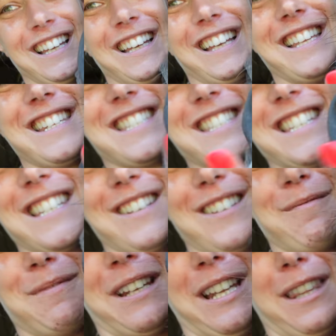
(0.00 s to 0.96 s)
It's
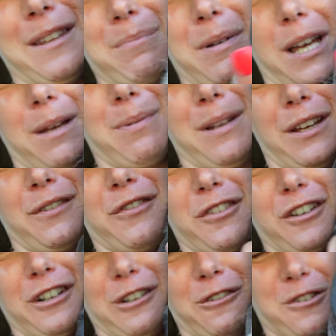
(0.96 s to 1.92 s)
been in the pipeline
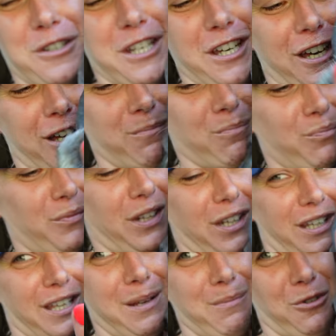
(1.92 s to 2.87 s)
for a long time, and
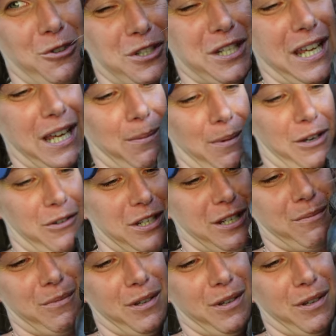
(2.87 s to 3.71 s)
I keep not saying about it